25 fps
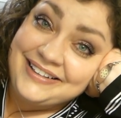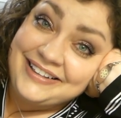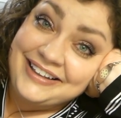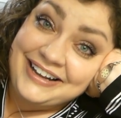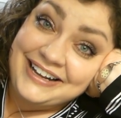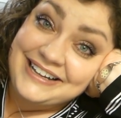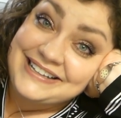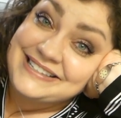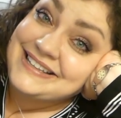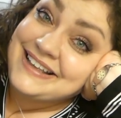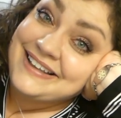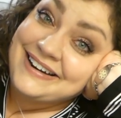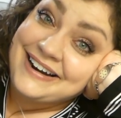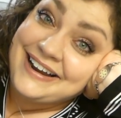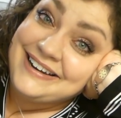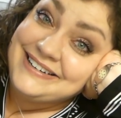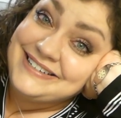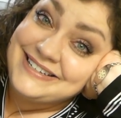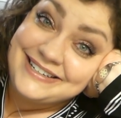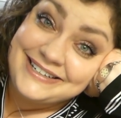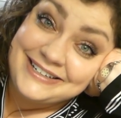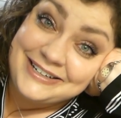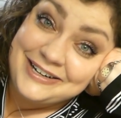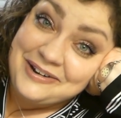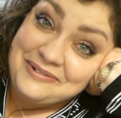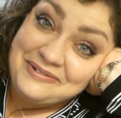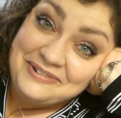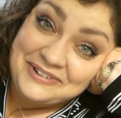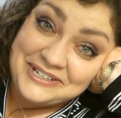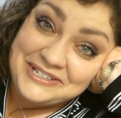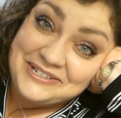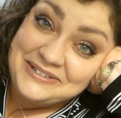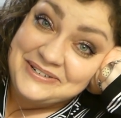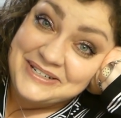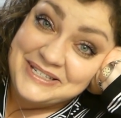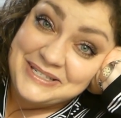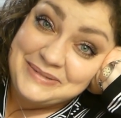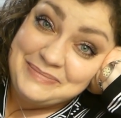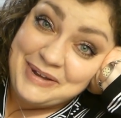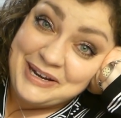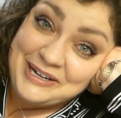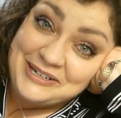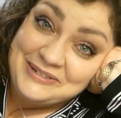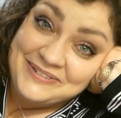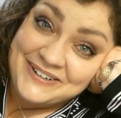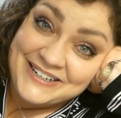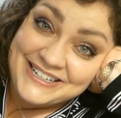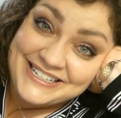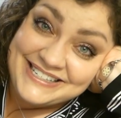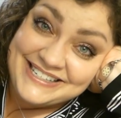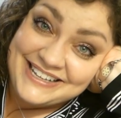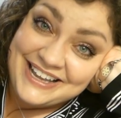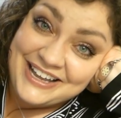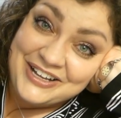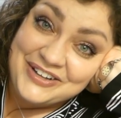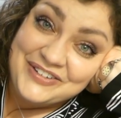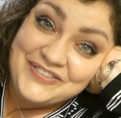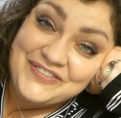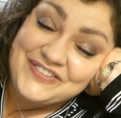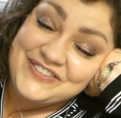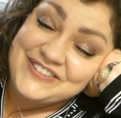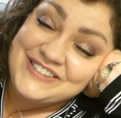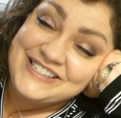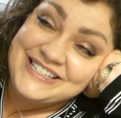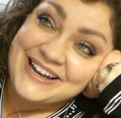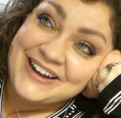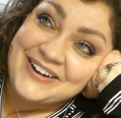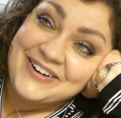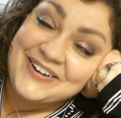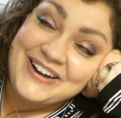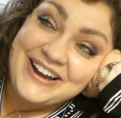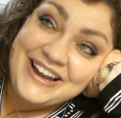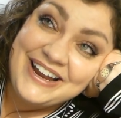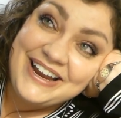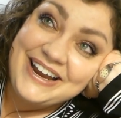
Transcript: Like I said, I didn't know what to expect myself, so